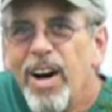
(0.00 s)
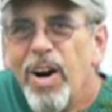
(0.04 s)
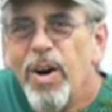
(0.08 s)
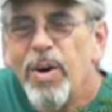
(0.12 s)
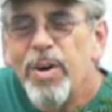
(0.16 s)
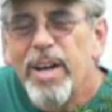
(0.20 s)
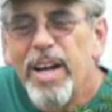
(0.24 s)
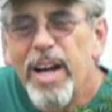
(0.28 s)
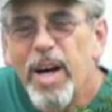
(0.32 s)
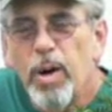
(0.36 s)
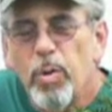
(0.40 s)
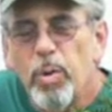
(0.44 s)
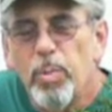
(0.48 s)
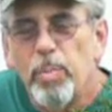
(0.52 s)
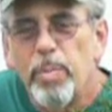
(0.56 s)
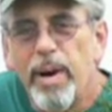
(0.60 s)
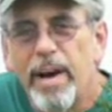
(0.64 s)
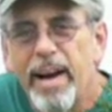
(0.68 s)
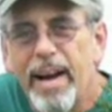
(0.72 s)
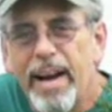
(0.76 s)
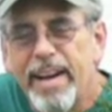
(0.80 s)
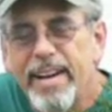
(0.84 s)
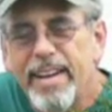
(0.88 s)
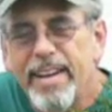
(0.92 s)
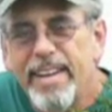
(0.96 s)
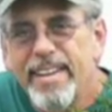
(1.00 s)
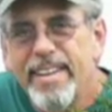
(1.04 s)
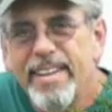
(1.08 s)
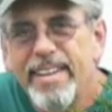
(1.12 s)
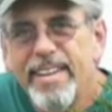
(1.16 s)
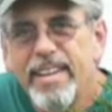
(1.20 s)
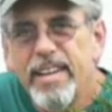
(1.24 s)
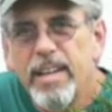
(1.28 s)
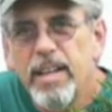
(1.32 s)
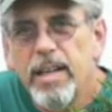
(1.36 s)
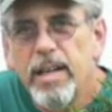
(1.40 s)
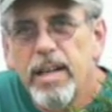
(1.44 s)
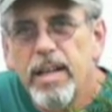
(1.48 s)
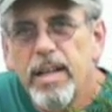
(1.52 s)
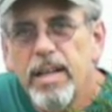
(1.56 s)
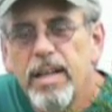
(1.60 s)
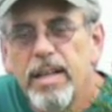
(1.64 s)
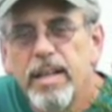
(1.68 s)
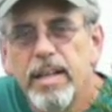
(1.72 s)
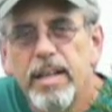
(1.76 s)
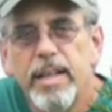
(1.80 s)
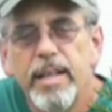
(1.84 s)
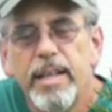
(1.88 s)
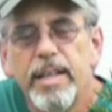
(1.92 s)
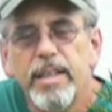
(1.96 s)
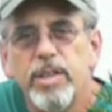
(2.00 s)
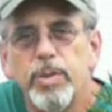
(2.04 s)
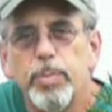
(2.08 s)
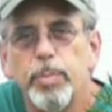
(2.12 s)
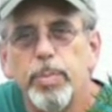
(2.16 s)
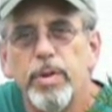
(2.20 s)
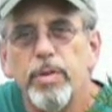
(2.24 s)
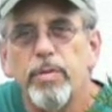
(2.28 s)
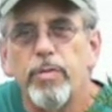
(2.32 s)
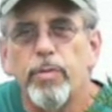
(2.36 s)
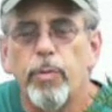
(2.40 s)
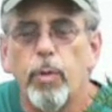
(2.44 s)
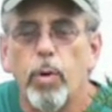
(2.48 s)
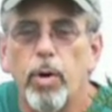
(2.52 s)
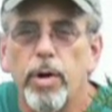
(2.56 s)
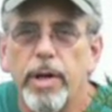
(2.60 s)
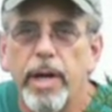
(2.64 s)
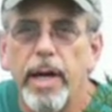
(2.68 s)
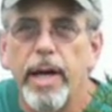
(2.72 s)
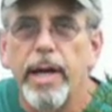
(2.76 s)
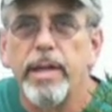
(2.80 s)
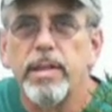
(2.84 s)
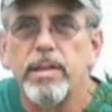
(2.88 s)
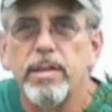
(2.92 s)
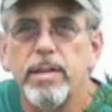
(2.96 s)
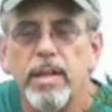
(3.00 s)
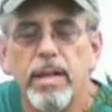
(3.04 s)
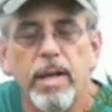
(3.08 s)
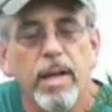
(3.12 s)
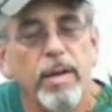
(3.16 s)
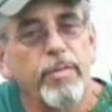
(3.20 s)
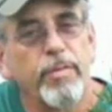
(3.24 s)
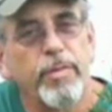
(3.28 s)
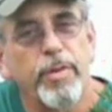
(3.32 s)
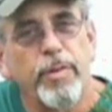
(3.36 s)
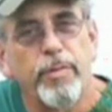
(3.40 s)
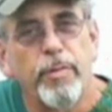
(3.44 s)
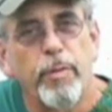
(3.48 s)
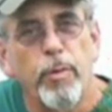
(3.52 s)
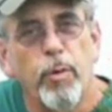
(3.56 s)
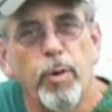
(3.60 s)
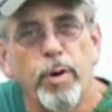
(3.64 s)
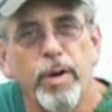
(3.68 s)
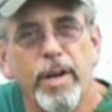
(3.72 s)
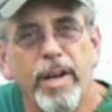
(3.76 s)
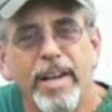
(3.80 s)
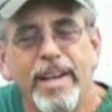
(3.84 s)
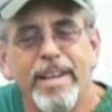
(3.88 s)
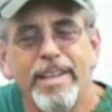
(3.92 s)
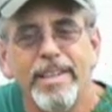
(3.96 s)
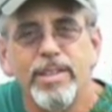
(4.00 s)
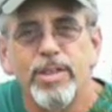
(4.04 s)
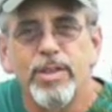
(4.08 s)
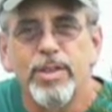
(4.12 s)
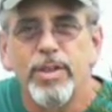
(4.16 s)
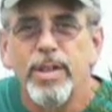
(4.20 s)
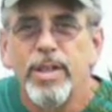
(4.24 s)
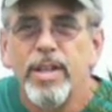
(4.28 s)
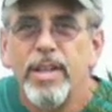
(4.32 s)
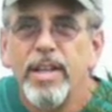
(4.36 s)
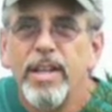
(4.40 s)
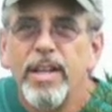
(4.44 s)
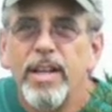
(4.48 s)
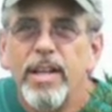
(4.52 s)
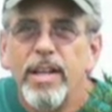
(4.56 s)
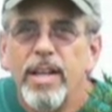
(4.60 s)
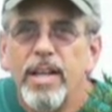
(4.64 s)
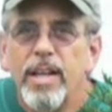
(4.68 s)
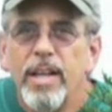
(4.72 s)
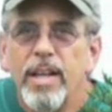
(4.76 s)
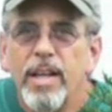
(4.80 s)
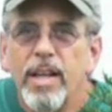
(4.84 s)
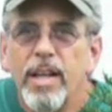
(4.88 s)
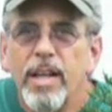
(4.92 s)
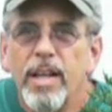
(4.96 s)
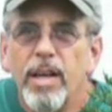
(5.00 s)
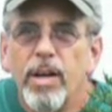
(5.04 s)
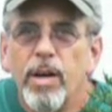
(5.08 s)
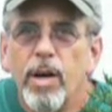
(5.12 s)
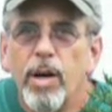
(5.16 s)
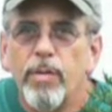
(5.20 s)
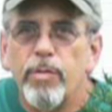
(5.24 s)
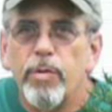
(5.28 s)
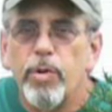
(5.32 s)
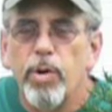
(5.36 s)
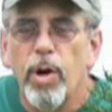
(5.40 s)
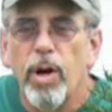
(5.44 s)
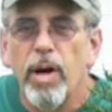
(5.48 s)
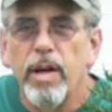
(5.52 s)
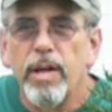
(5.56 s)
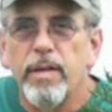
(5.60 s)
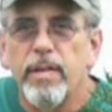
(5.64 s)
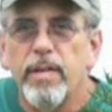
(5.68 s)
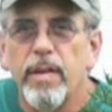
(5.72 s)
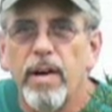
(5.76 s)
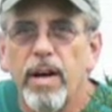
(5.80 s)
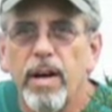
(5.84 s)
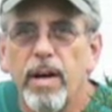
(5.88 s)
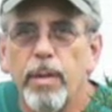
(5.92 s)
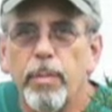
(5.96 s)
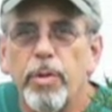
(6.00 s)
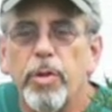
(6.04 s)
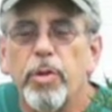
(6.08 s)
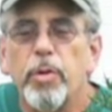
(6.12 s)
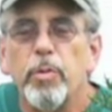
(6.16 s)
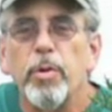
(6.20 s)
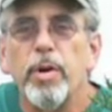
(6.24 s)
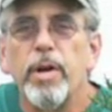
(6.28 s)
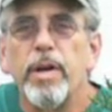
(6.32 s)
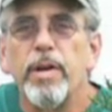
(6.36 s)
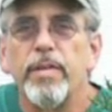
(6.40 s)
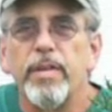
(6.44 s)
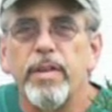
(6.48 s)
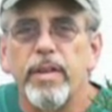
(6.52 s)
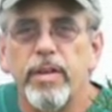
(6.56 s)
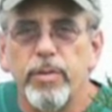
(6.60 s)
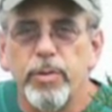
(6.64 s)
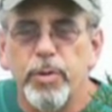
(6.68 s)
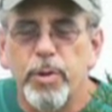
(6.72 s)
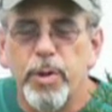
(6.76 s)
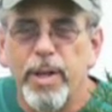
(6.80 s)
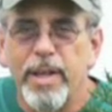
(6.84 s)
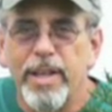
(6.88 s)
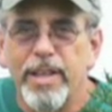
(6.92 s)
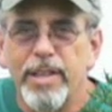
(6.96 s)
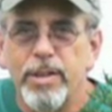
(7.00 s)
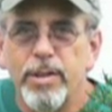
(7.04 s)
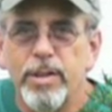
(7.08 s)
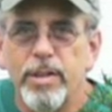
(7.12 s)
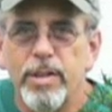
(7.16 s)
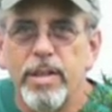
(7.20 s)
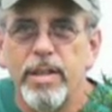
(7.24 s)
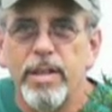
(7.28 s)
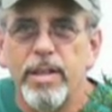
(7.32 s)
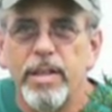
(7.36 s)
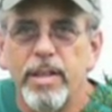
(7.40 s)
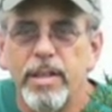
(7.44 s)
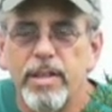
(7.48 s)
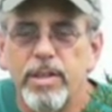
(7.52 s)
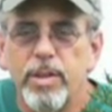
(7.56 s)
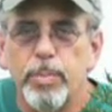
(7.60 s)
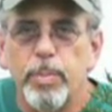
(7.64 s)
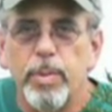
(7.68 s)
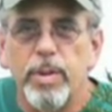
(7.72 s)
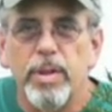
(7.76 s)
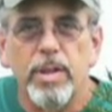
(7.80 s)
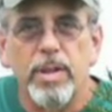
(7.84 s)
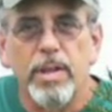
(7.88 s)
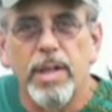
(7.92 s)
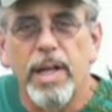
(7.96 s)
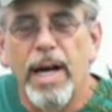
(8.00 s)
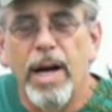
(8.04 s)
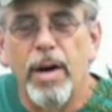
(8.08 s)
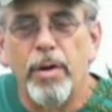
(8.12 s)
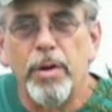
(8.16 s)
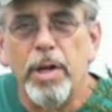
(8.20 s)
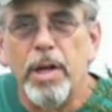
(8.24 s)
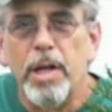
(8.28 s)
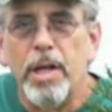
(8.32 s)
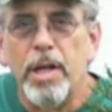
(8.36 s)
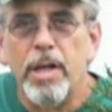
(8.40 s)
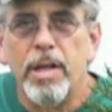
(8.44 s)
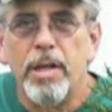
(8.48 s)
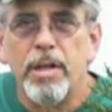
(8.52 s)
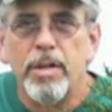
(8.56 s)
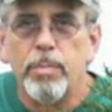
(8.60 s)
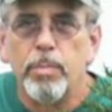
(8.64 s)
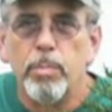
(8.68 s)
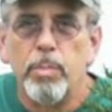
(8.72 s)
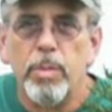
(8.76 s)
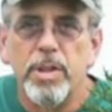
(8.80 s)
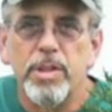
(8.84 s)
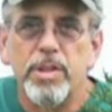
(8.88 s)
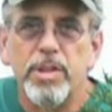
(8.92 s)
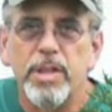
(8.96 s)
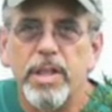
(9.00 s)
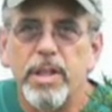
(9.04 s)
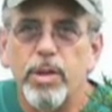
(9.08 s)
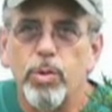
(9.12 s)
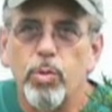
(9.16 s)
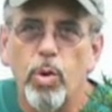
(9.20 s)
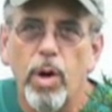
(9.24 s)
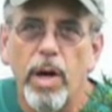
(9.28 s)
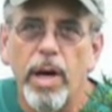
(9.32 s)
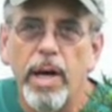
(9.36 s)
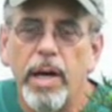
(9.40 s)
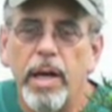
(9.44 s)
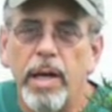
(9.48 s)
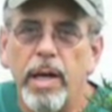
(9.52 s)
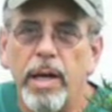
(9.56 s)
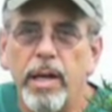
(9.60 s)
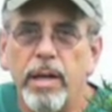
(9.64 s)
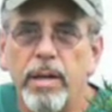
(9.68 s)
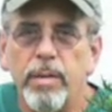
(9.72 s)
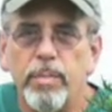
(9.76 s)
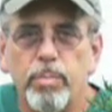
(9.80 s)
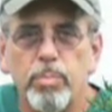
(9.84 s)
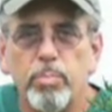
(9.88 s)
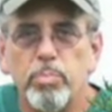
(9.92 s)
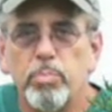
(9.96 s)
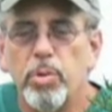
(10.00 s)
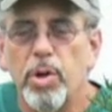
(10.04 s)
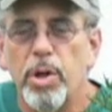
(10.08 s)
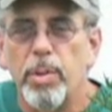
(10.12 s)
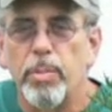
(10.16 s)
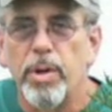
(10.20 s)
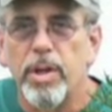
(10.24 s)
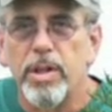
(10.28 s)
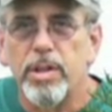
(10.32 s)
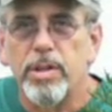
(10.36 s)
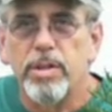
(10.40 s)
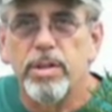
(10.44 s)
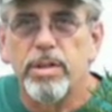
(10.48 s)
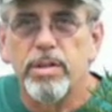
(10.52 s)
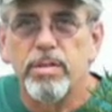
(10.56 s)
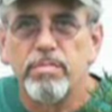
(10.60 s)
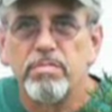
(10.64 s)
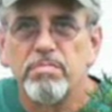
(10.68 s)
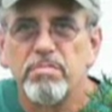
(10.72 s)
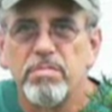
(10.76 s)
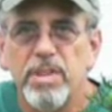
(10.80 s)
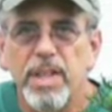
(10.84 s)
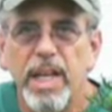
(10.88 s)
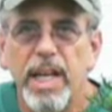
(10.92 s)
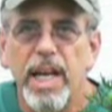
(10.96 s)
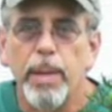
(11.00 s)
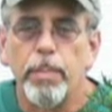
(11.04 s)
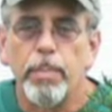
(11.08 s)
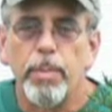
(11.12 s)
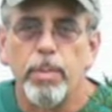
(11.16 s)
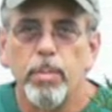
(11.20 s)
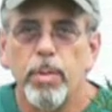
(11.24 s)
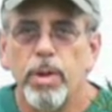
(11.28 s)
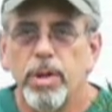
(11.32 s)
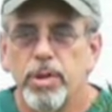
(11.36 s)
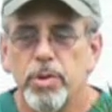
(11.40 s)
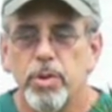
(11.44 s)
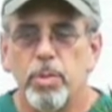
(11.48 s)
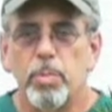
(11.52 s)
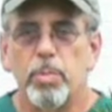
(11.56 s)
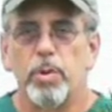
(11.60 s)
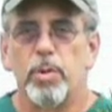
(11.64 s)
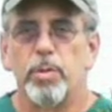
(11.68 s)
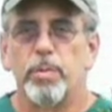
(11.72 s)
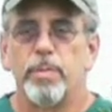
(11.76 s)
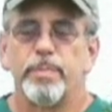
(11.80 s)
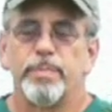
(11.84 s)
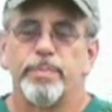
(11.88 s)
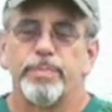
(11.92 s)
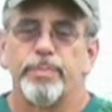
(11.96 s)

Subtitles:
Okay, we're back. It's been 4 days, and of the 4 days of drying time, 3 of those days it's been cloudy, misty, rainy, pretty much damp and miserable.